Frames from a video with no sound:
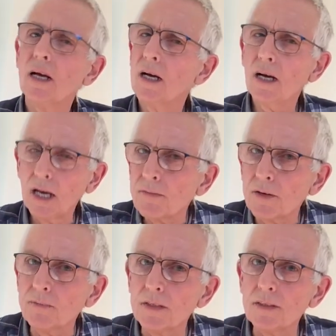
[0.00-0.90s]
I have
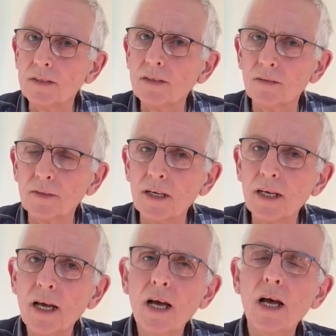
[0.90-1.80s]
convinced you, haven't I?
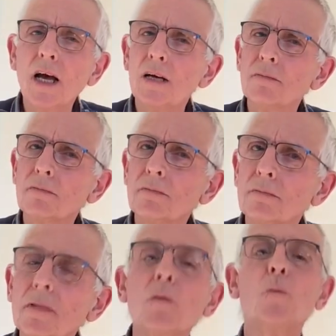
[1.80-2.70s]

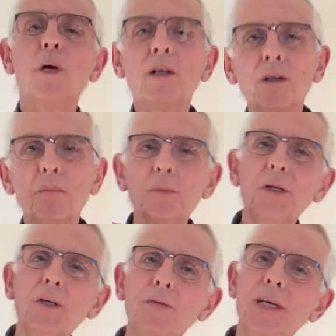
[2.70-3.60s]
We'll
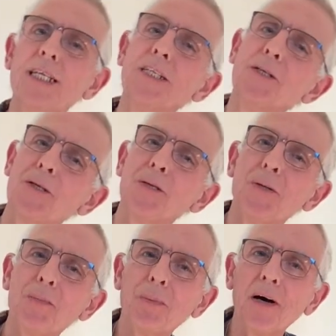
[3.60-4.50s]
move
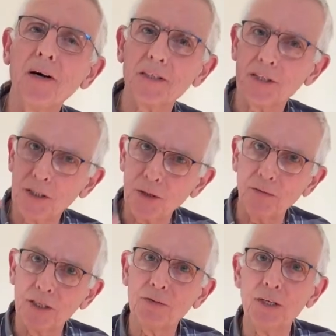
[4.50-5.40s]
into part 2
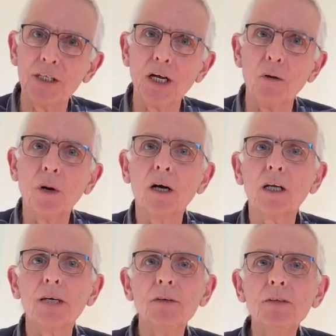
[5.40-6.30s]
of this video where
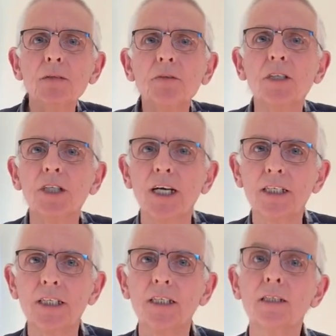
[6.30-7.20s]
I'll give you some
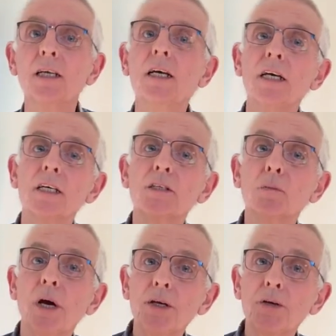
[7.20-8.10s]
suggestions as
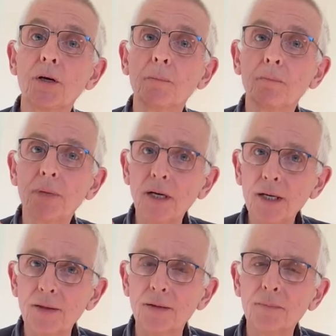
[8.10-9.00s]
to where you can
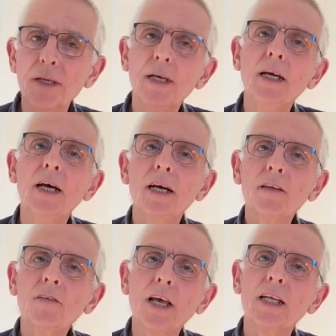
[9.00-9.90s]
buy them
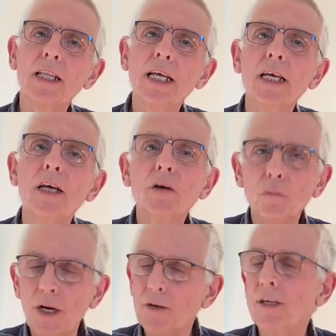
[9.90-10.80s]
and secondly,
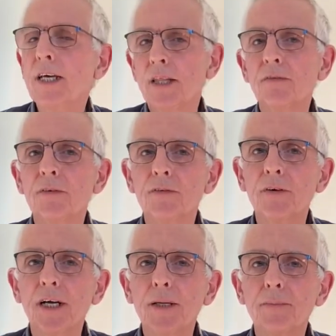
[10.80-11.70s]
where you can get them for
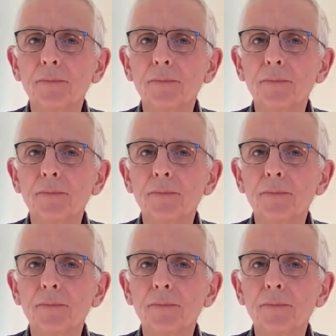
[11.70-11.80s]
free.